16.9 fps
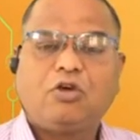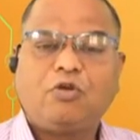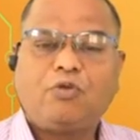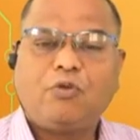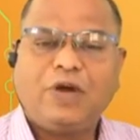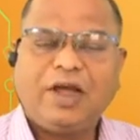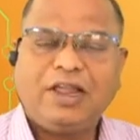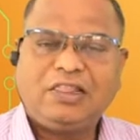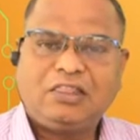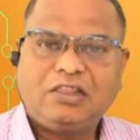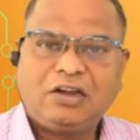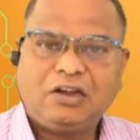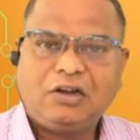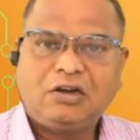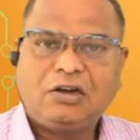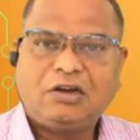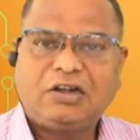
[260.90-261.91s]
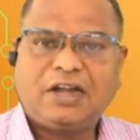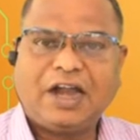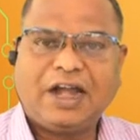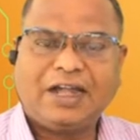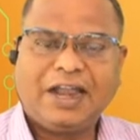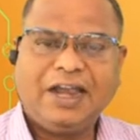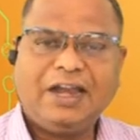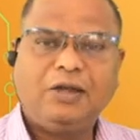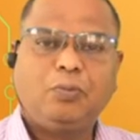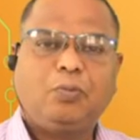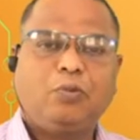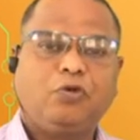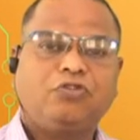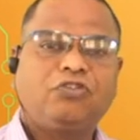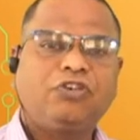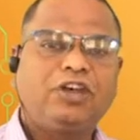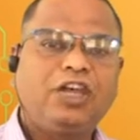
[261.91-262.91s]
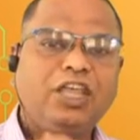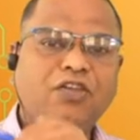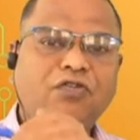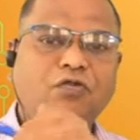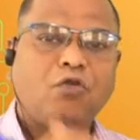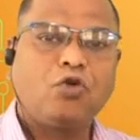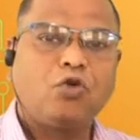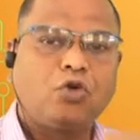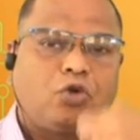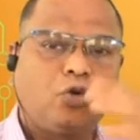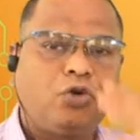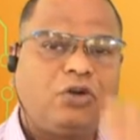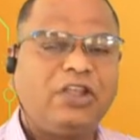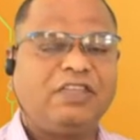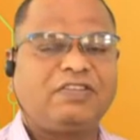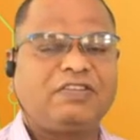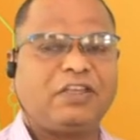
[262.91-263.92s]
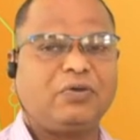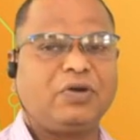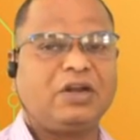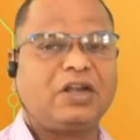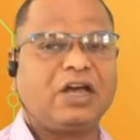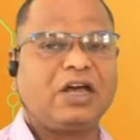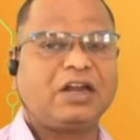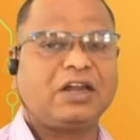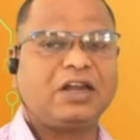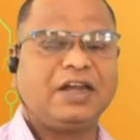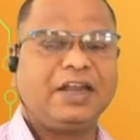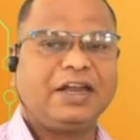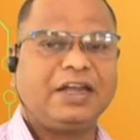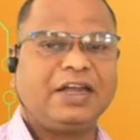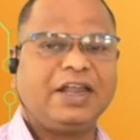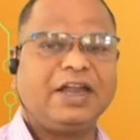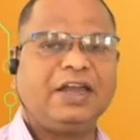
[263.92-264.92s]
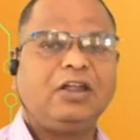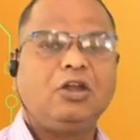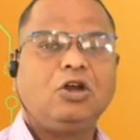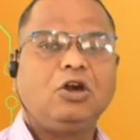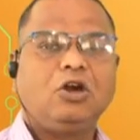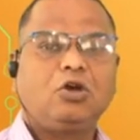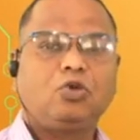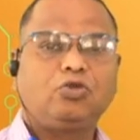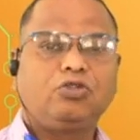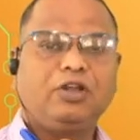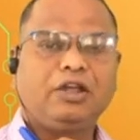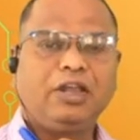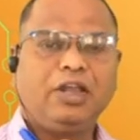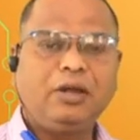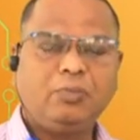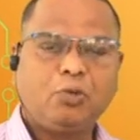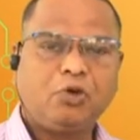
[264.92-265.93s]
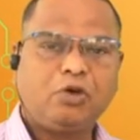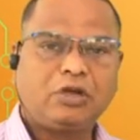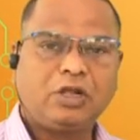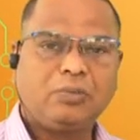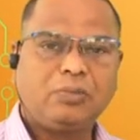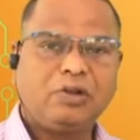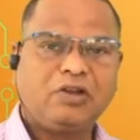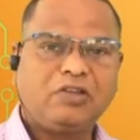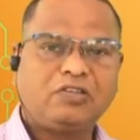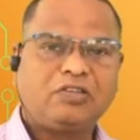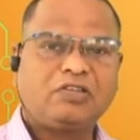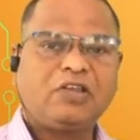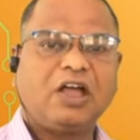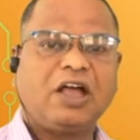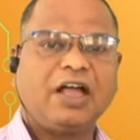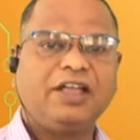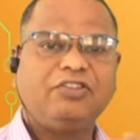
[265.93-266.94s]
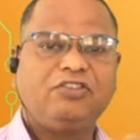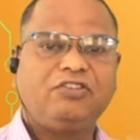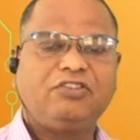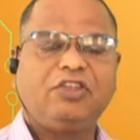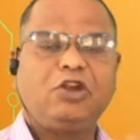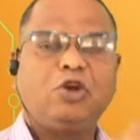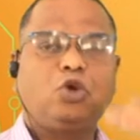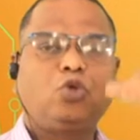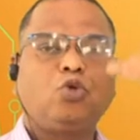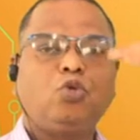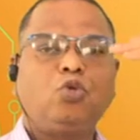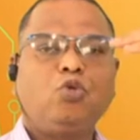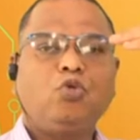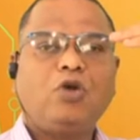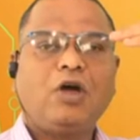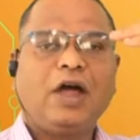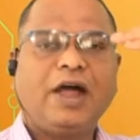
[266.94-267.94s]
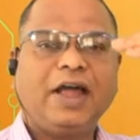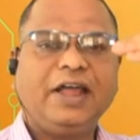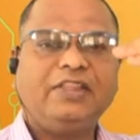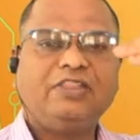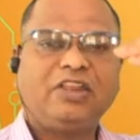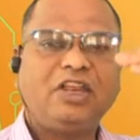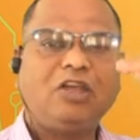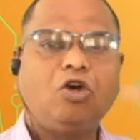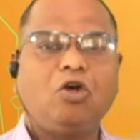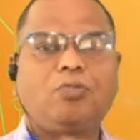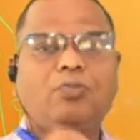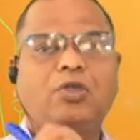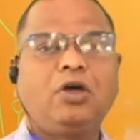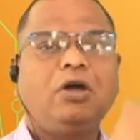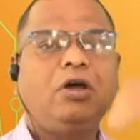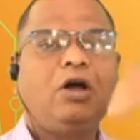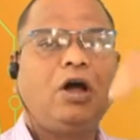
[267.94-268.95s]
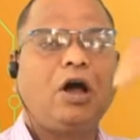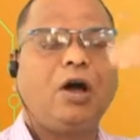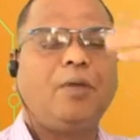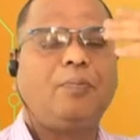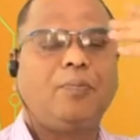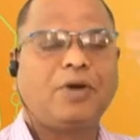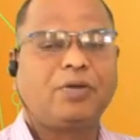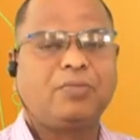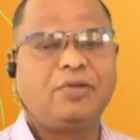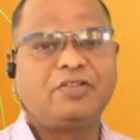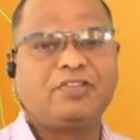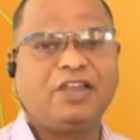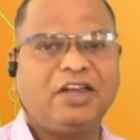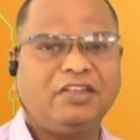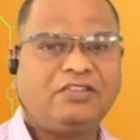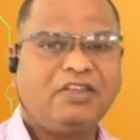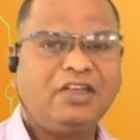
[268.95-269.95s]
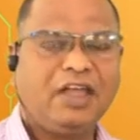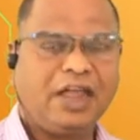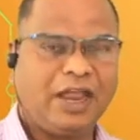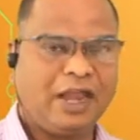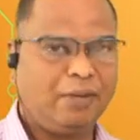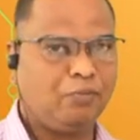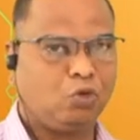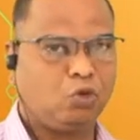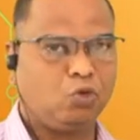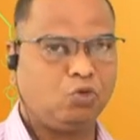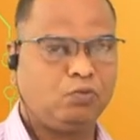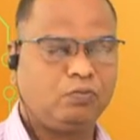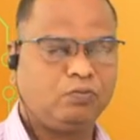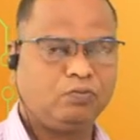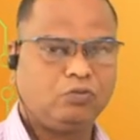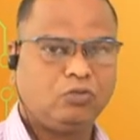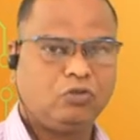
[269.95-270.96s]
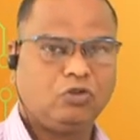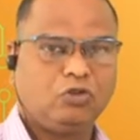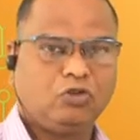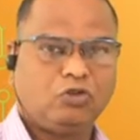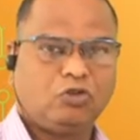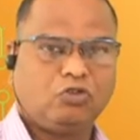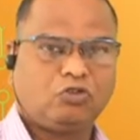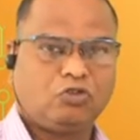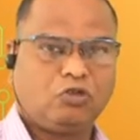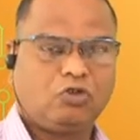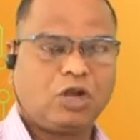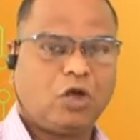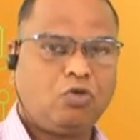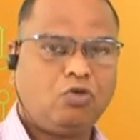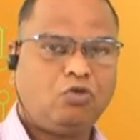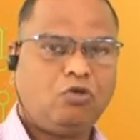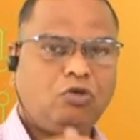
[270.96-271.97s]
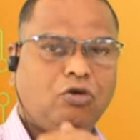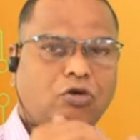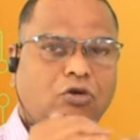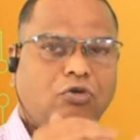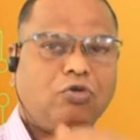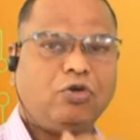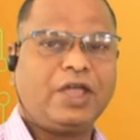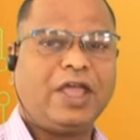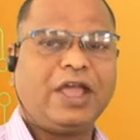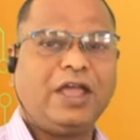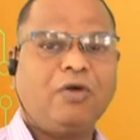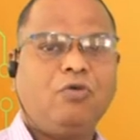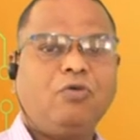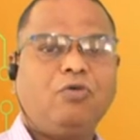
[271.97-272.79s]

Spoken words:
while the data inputs D4 to D7 are connected to the input terminals I0 to I3 of the upper mux, that is a M2. So now we have